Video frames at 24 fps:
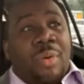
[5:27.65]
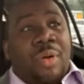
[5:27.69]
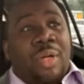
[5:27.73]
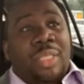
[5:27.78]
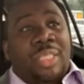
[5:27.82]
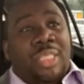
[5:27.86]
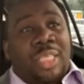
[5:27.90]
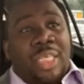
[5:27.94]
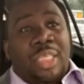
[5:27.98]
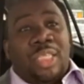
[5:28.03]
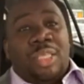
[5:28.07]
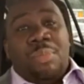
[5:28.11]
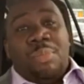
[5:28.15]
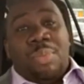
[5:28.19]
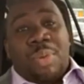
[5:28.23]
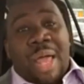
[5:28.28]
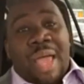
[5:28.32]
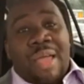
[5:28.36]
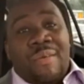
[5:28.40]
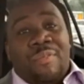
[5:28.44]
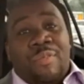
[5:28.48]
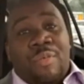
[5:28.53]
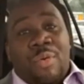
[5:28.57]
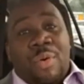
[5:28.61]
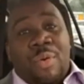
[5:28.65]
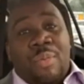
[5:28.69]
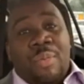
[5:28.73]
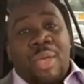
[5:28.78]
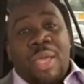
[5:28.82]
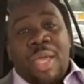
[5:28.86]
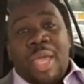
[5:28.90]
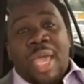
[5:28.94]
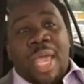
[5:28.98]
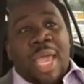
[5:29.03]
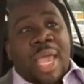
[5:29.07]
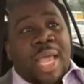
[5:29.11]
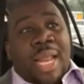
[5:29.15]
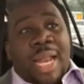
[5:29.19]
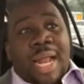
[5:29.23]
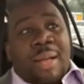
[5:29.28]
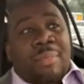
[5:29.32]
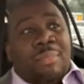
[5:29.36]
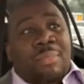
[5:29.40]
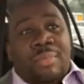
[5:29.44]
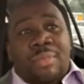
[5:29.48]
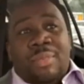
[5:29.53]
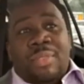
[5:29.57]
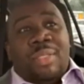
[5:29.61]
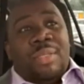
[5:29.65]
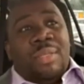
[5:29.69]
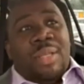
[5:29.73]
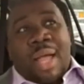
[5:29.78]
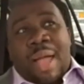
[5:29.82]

a, teaching platform and I'm